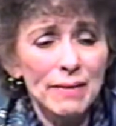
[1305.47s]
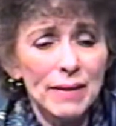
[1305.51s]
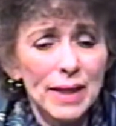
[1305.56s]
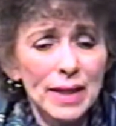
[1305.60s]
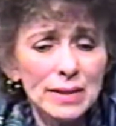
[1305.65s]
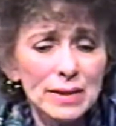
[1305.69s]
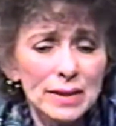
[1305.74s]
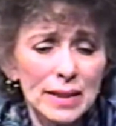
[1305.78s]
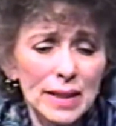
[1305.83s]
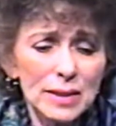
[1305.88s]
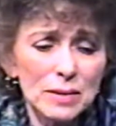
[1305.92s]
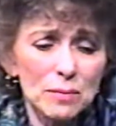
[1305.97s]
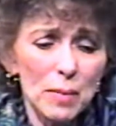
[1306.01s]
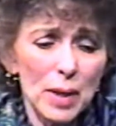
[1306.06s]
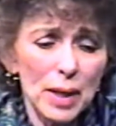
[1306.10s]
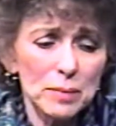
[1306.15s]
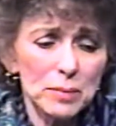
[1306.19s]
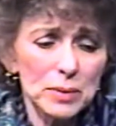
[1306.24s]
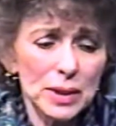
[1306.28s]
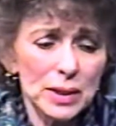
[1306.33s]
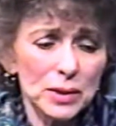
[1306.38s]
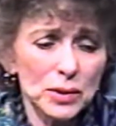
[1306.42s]
That's that's
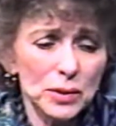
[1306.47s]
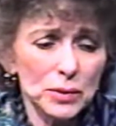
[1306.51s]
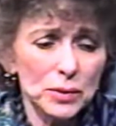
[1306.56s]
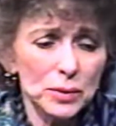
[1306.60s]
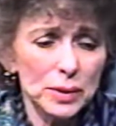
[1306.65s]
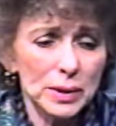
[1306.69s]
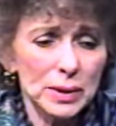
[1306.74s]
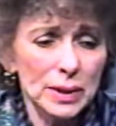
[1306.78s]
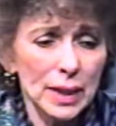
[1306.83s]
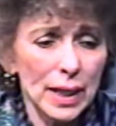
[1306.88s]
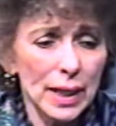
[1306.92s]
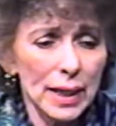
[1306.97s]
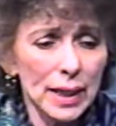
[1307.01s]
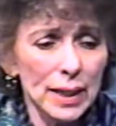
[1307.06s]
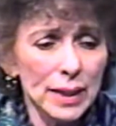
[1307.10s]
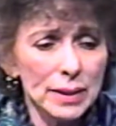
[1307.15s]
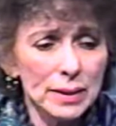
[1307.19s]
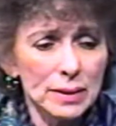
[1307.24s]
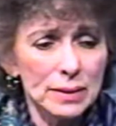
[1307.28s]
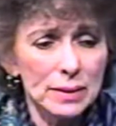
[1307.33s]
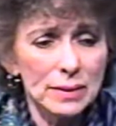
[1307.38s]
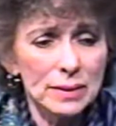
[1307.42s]
my objection to it. Is I
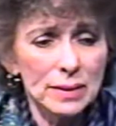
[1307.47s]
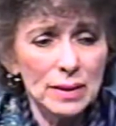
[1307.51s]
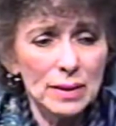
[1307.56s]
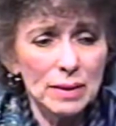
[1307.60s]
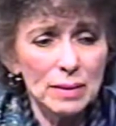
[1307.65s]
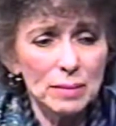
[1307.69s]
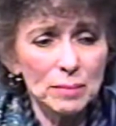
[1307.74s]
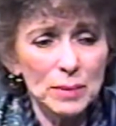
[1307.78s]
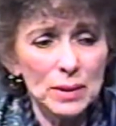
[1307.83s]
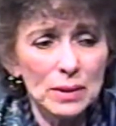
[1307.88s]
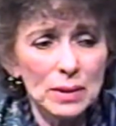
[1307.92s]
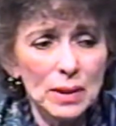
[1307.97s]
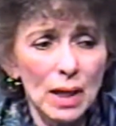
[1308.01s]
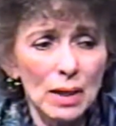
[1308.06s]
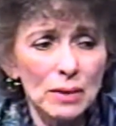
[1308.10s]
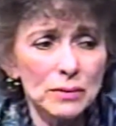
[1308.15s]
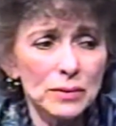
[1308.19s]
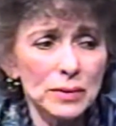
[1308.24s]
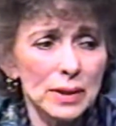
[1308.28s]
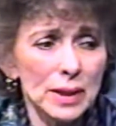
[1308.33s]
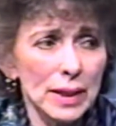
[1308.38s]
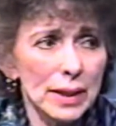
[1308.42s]
hate to see them
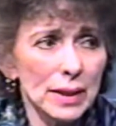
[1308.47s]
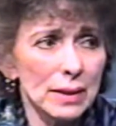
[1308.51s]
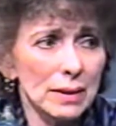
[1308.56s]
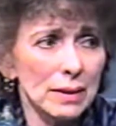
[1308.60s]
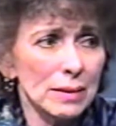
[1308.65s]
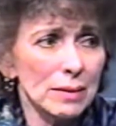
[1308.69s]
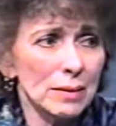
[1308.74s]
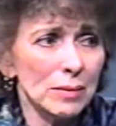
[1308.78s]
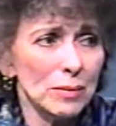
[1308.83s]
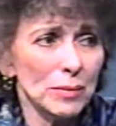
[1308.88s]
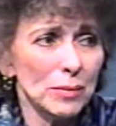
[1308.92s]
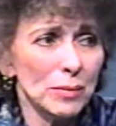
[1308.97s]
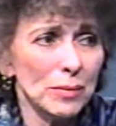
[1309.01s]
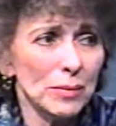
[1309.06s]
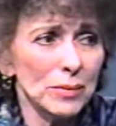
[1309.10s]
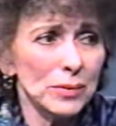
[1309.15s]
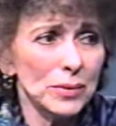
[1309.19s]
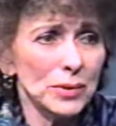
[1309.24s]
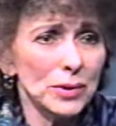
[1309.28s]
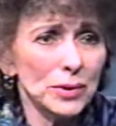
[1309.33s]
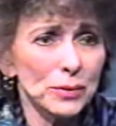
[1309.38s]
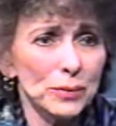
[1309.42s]
indoctrinate
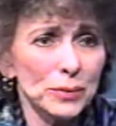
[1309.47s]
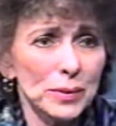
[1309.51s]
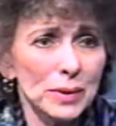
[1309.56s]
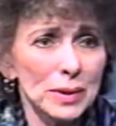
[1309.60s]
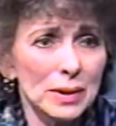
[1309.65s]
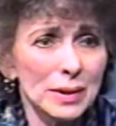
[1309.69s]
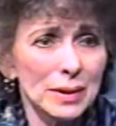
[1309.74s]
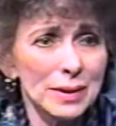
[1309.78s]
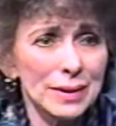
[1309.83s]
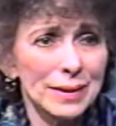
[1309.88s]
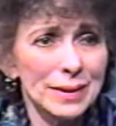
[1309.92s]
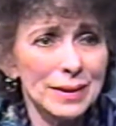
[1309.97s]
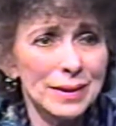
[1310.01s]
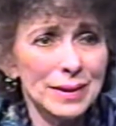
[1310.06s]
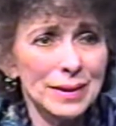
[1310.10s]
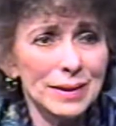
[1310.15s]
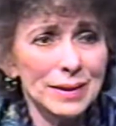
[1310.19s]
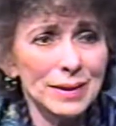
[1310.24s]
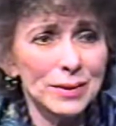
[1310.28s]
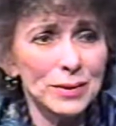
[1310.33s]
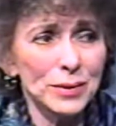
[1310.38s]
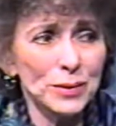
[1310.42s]
children
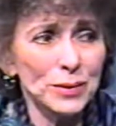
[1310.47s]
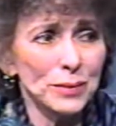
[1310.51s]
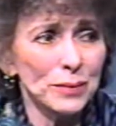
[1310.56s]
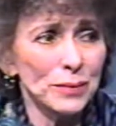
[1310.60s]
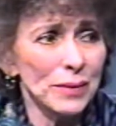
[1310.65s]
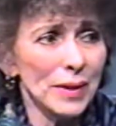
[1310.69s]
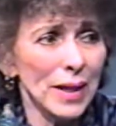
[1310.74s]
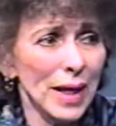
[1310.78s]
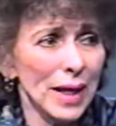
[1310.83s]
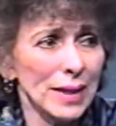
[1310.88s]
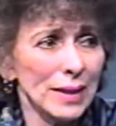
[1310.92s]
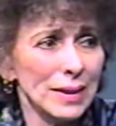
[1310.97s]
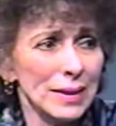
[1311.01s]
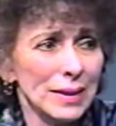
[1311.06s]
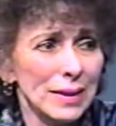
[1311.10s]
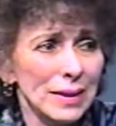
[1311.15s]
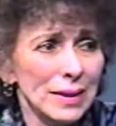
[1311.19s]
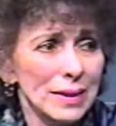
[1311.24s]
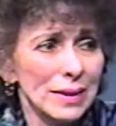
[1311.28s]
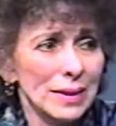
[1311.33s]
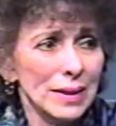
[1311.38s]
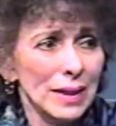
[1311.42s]
into that
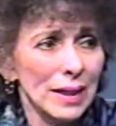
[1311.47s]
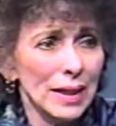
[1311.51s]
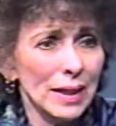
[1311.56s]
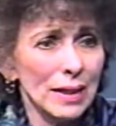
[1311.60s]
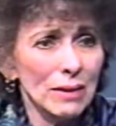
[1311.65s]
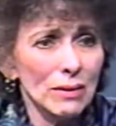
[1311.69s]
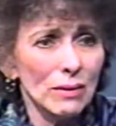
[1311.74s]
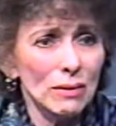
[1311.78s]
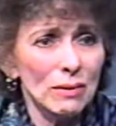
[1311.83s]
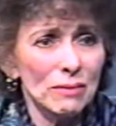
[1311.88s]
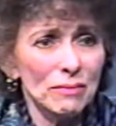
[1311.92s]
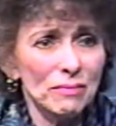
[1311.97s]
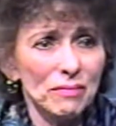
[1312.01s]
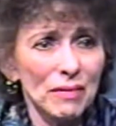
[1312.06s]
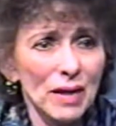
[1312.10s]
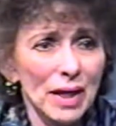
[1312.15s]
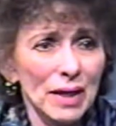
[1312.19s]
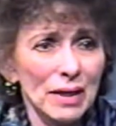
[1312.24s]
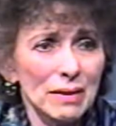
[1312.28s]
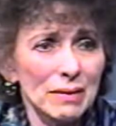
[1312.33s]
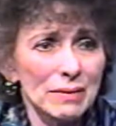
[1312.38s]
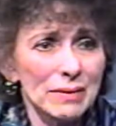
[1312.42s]
hell,
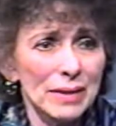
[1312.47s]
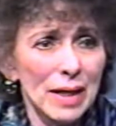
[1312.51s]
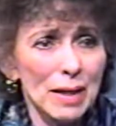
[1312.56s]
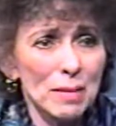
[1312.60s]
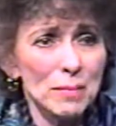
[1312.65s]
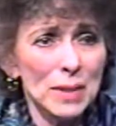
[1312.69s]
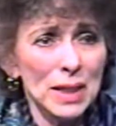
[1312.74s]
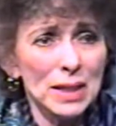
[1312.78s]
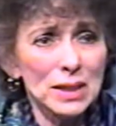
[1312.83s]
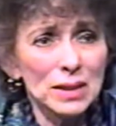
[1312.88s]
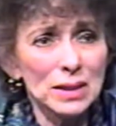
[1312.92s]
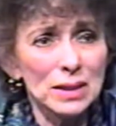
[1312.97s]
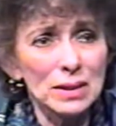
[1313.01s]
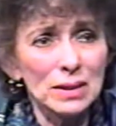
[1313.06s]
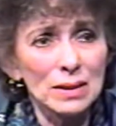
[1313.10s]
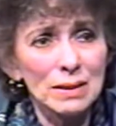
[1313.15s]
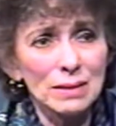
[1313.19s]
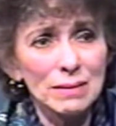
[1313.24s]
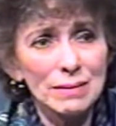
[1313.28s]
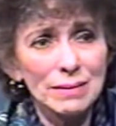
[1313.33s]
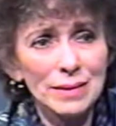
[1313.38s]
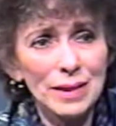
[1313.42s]
fire,
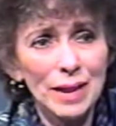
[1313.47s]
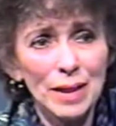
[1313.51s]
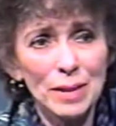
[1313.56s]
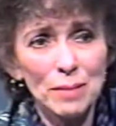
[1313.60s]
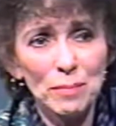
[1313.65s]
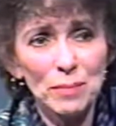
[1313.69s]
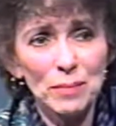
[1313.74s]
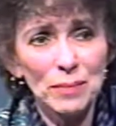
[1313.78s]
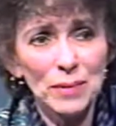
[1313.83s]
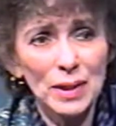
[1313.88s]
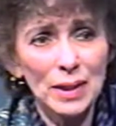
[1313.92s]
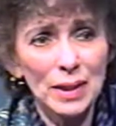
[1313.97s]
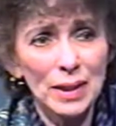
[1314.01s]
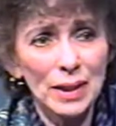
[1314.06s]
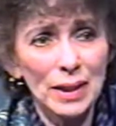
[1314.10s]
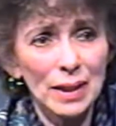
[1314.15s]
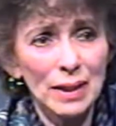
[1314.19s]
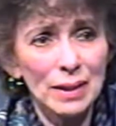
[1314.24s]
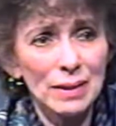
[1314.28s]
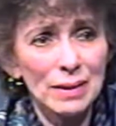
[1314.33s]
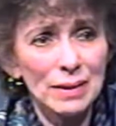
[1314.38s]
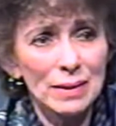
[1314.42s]
damnation type
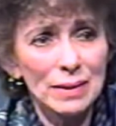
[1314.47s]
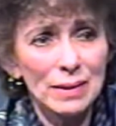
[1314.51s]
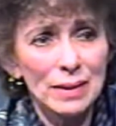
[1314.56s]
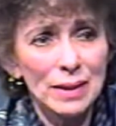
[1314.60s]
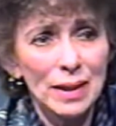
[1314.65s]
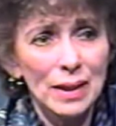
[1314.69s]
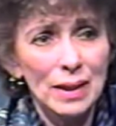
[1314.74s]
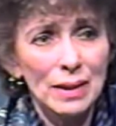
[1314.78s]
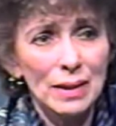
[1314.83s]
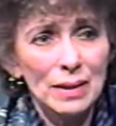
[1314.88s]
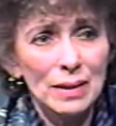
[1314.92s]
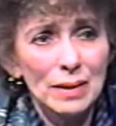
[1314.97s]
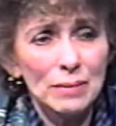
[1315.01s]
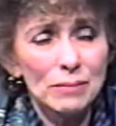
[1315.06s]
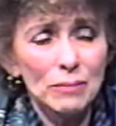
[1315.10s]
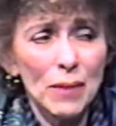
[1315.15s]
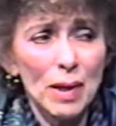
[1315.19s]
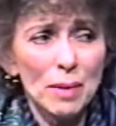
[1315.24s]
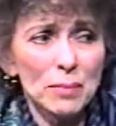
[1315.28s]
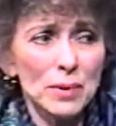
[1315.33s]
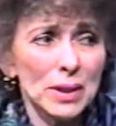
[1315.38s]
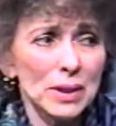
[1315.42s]
thing.
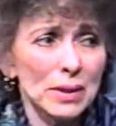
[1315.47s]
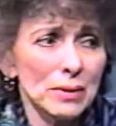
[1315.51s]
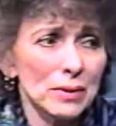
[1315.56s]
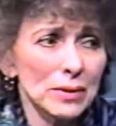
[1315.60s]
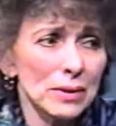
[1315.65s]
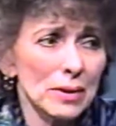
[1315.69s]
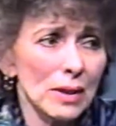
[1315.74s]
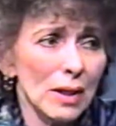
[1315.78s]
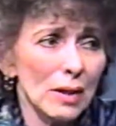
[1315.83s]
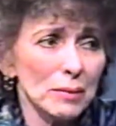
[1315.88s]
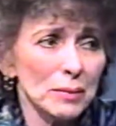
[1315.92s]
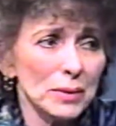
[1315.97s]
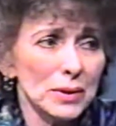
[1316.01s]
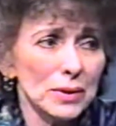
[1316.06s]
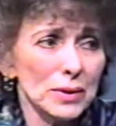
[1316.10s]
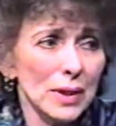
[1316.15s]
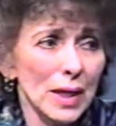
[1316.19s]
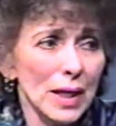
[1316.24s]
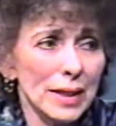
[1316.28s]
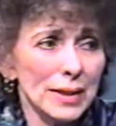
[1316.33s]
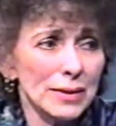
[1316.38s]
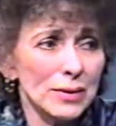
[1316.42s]
Robert Ingersoll was
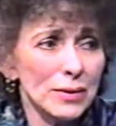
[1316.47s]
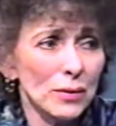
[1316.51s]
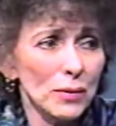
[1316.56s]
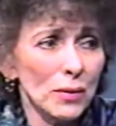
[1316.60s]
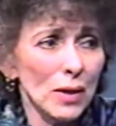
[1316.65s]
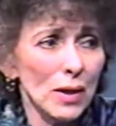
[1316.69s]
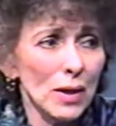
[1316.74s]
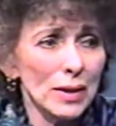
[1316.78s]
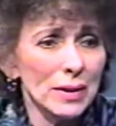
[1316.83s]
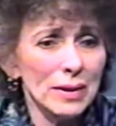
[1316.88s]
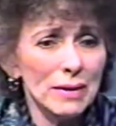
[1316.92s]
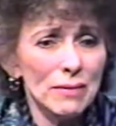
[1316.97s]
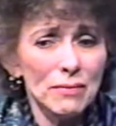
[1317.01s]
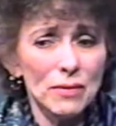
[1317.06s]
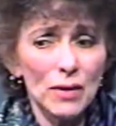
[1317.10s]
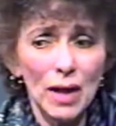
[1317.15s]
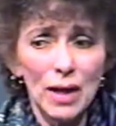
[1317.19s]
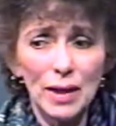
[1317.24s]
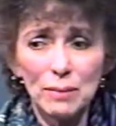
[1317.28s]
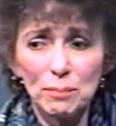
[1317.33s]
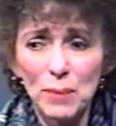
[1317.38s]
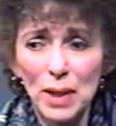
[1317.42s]
trying so hard. He
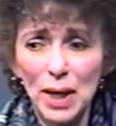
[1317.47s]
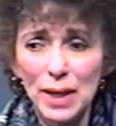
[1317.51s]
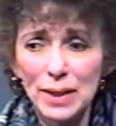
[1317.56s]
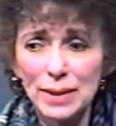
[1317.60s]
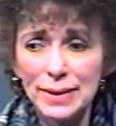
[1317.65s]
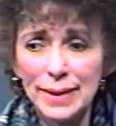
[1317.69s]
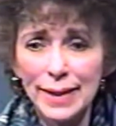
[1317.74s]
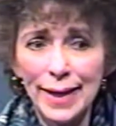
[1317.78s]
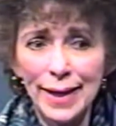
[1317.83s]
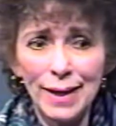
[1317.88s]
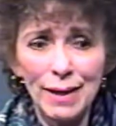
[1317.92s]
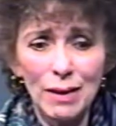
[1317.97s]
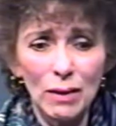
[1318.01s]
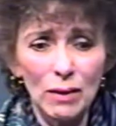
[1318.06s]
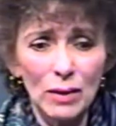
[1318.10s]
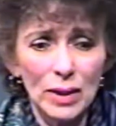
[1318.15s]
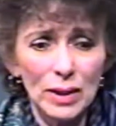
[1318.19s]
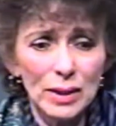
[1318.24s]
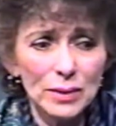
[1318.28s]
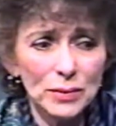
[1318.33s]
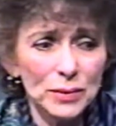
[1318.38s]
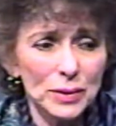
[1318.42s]
thought by now,
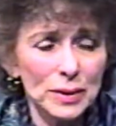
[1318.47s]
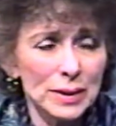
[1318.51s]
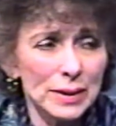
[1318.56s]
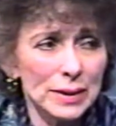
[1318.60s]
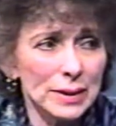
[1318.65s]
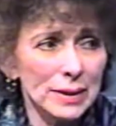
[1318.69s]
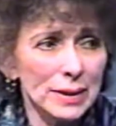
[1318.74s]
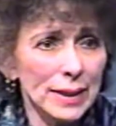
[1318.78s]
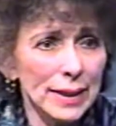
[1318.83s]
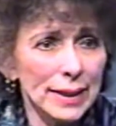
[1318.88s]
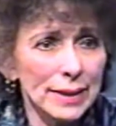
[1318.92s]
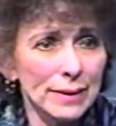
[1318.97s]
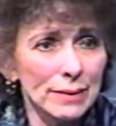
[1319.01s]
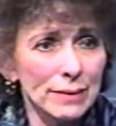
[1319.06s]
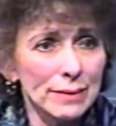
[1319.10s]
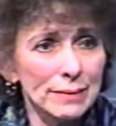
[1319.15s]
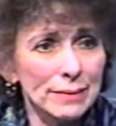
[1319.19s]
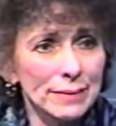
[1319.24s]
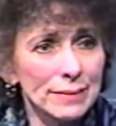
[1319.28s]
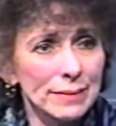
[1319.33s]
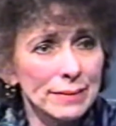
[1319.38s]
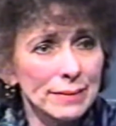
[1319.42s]
a hundred years
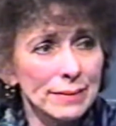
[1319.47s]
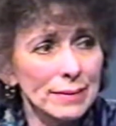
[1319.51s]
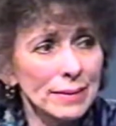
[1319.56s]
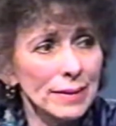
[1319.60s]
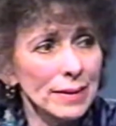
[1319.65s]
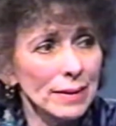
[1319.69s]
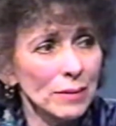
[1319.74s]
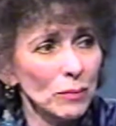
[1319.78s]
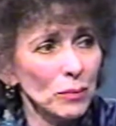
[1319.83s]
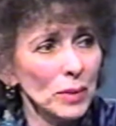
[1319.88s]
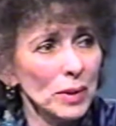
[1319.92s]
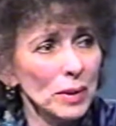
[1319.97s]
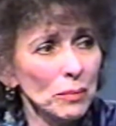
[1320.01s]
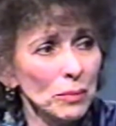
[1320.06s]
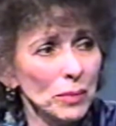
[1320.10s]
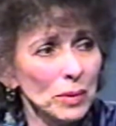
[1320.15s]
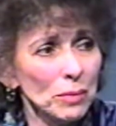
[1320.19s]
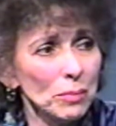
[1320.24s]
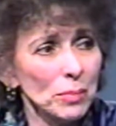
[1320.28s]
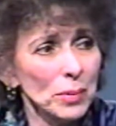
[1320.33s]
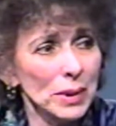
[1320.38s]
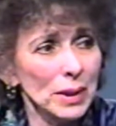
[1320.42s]
later, that we
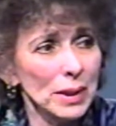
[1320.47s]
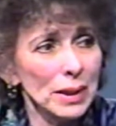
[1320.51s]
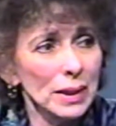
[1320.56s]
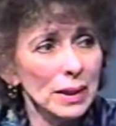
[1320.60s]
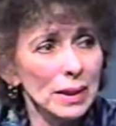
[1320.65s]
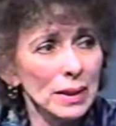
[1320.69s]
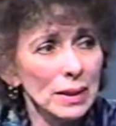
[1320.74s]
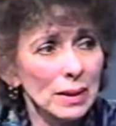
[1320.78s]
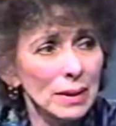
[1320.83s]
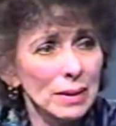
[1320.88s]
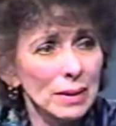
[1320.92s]
would be